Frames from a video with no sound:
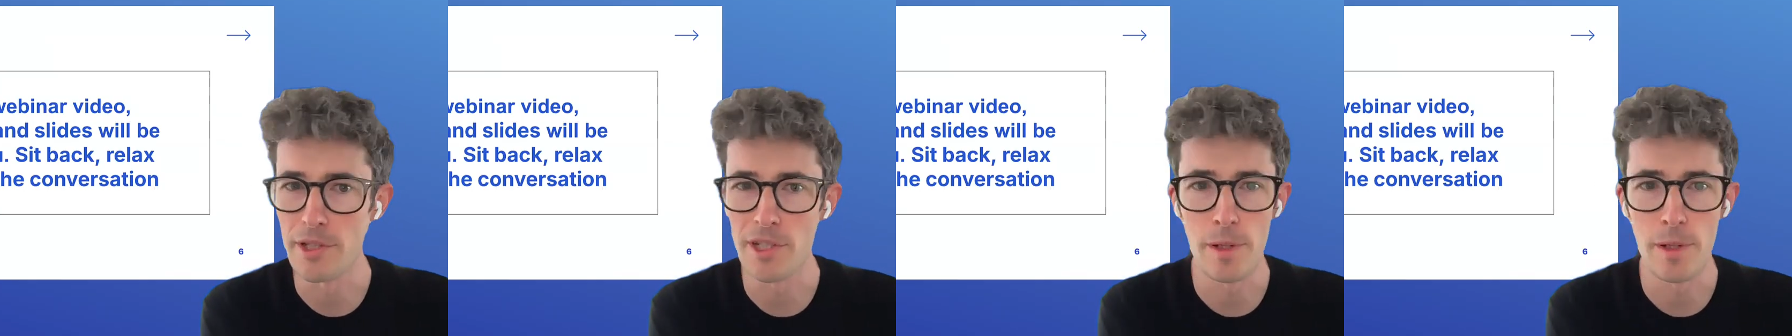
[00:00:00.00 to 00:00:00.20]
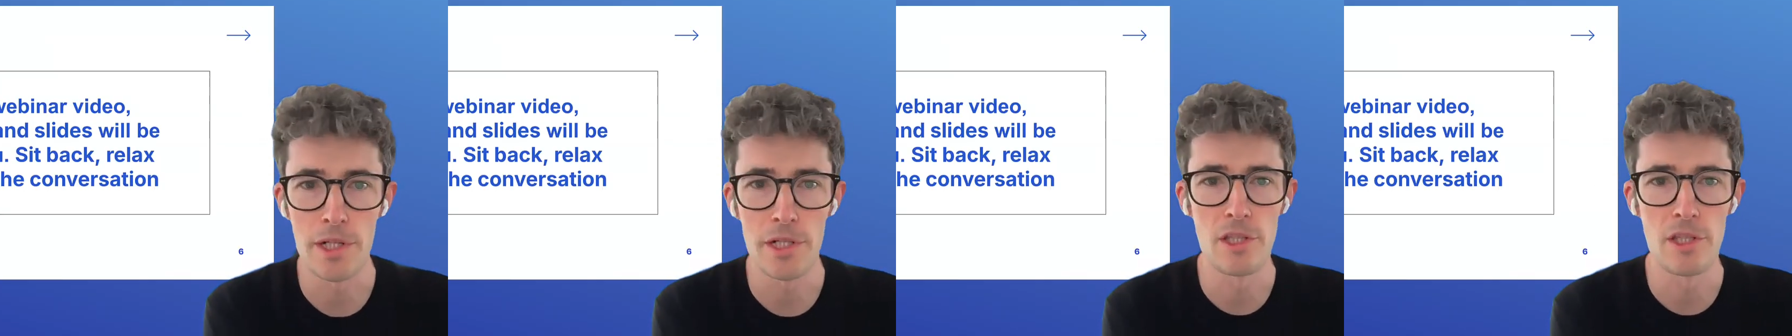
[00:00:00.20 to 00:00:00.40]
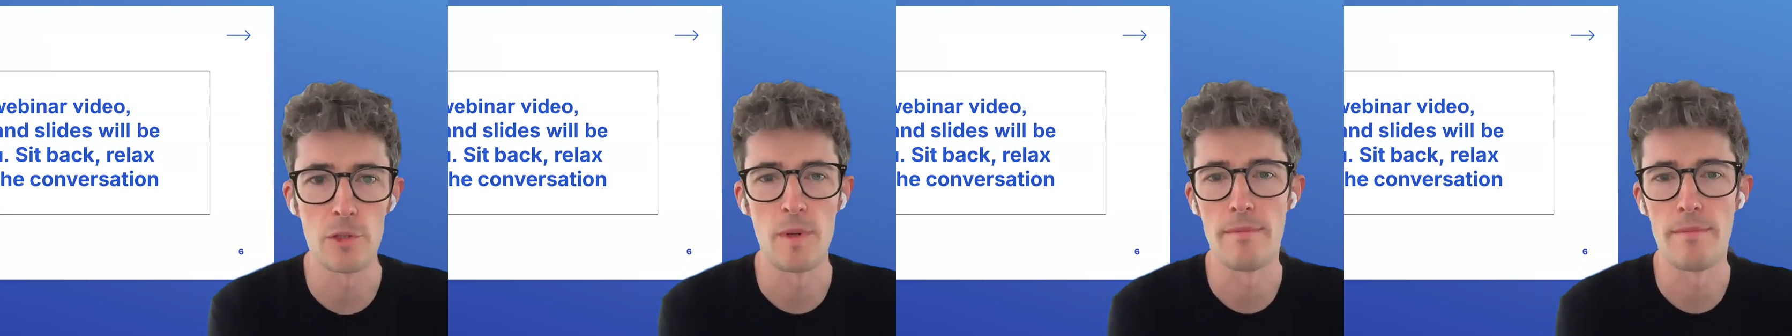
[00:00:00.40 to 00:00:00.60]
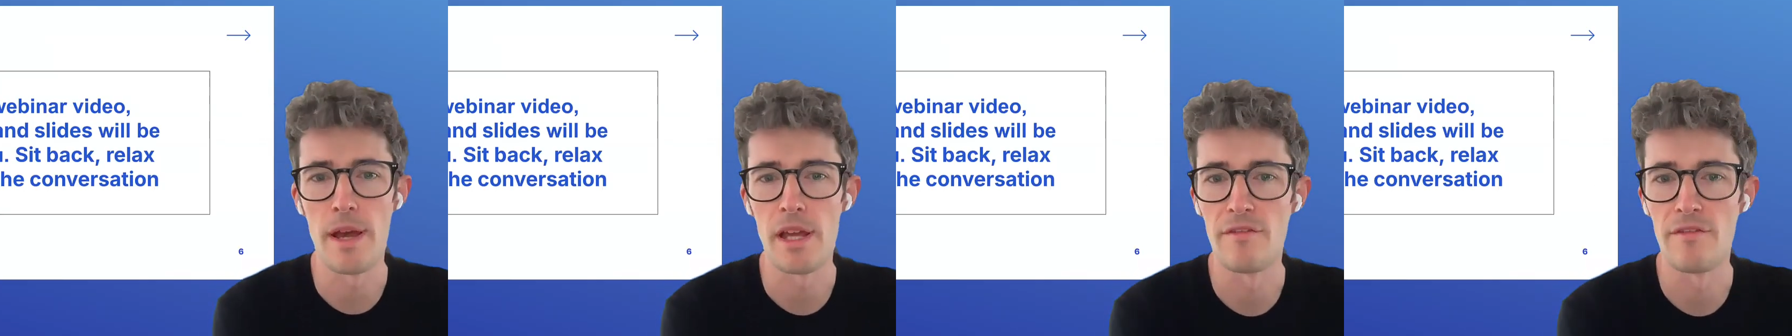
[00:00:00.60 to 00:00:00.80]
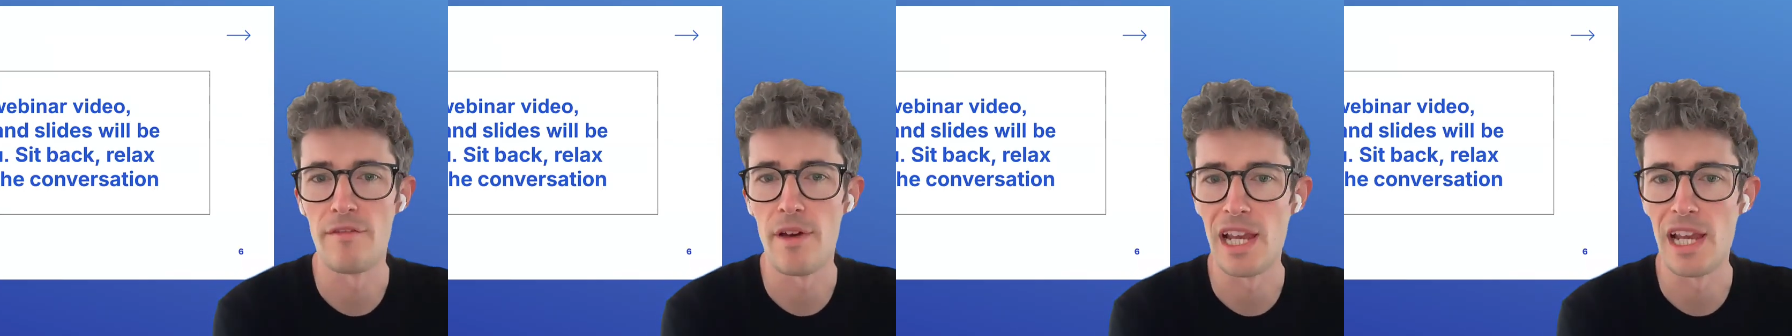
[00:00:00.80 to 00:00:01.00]
those questions will be
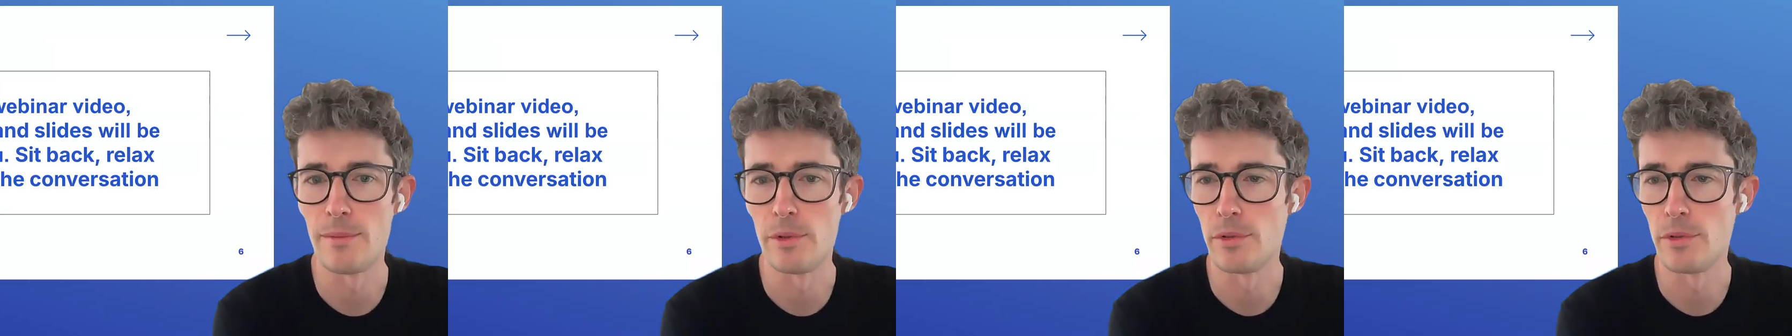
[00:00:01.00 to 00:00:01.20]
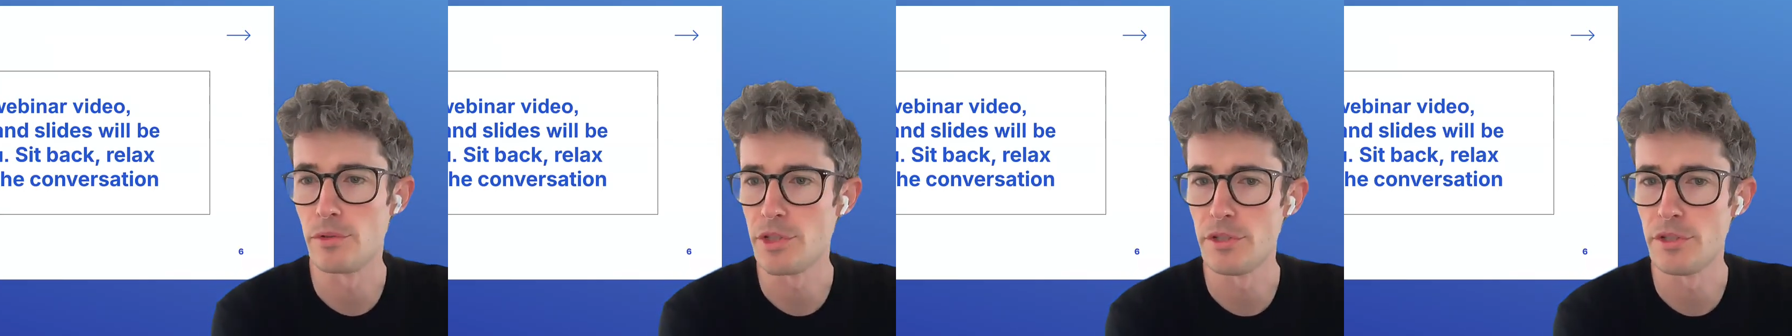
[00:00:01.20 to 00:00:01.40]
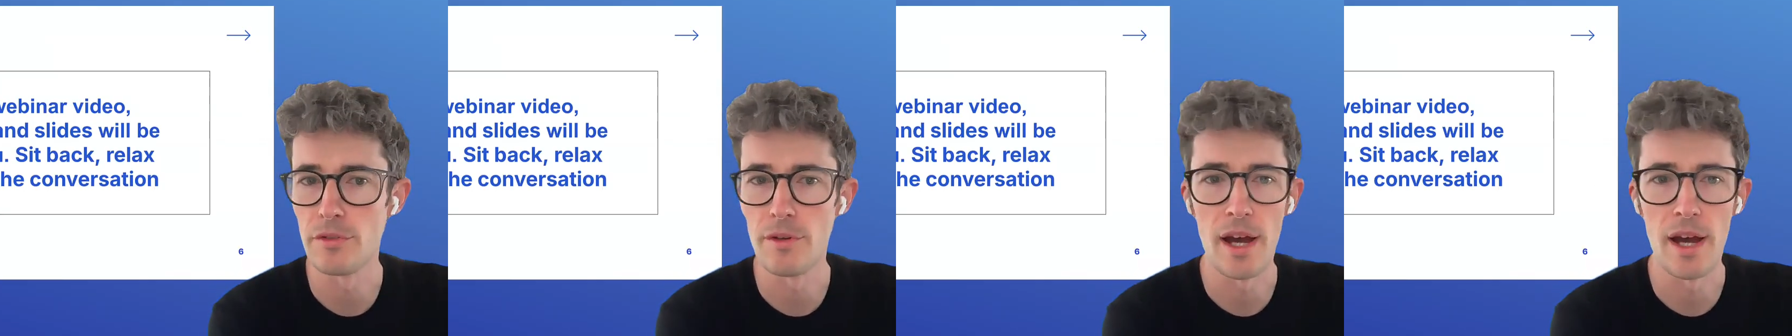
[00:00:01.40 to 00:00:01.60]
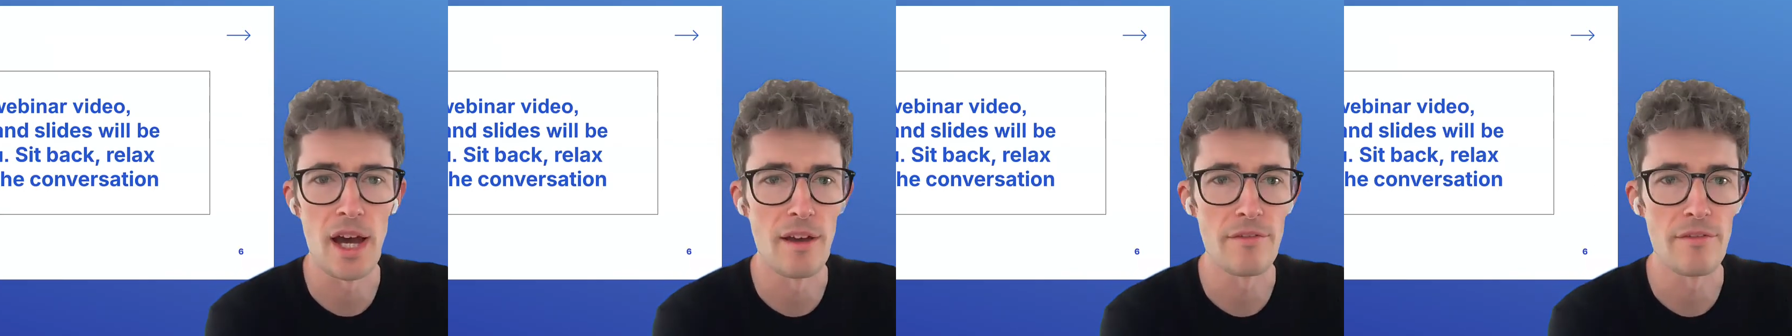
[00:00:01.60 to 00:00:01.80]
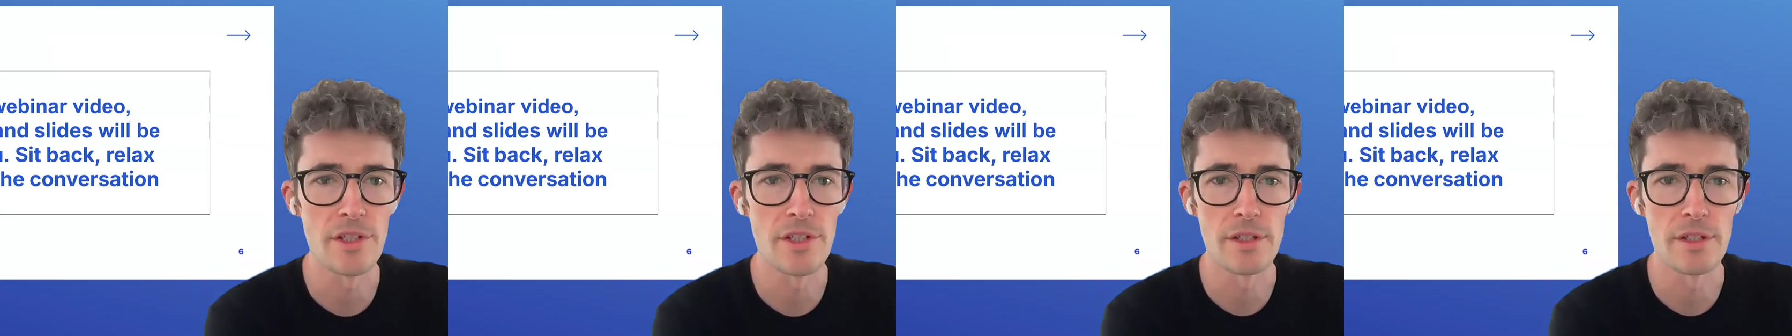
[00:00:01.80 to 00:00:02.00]
made available to you
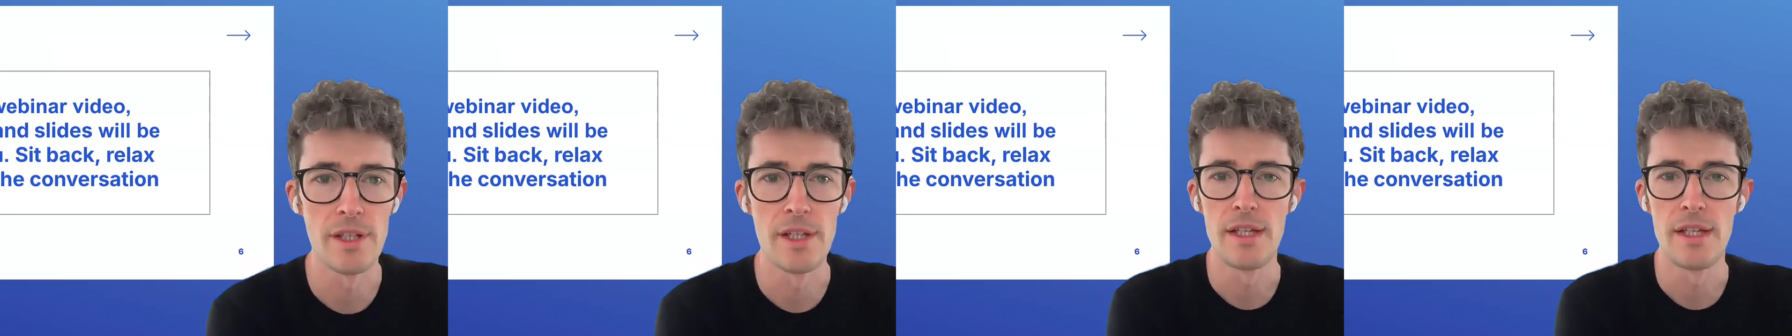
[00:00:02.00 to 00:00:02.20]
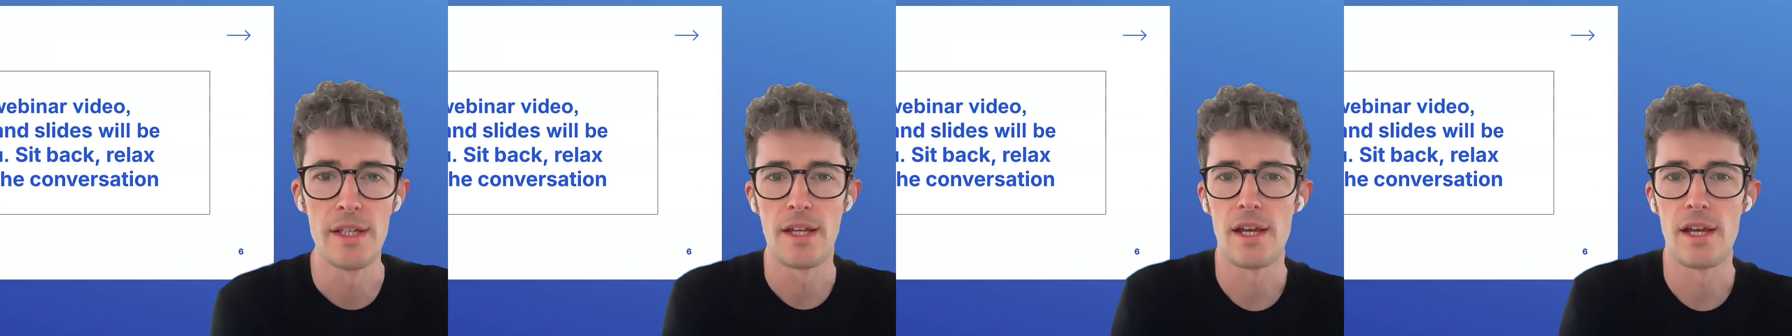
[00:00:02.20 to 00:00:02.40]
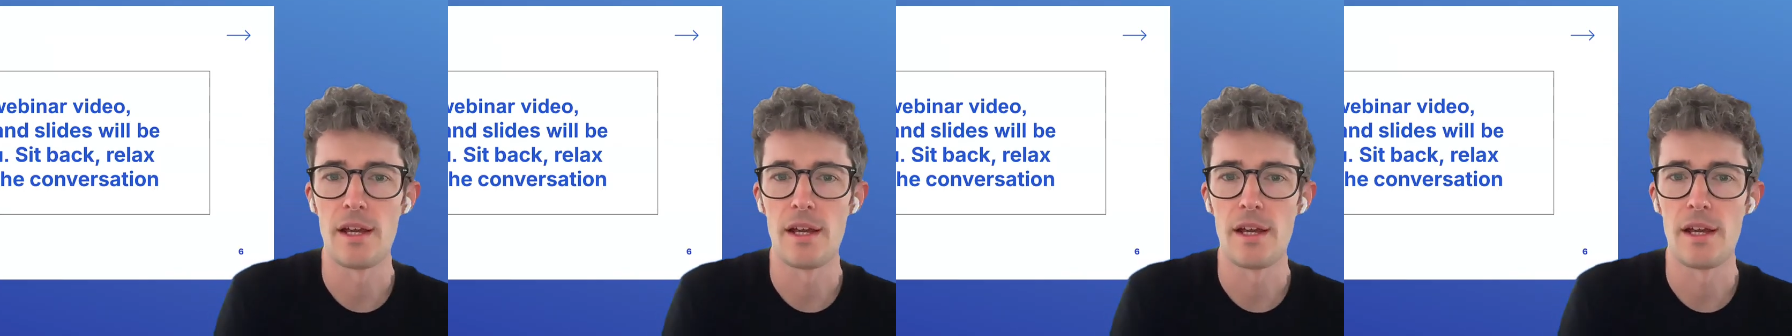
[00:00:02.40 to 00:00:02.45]
after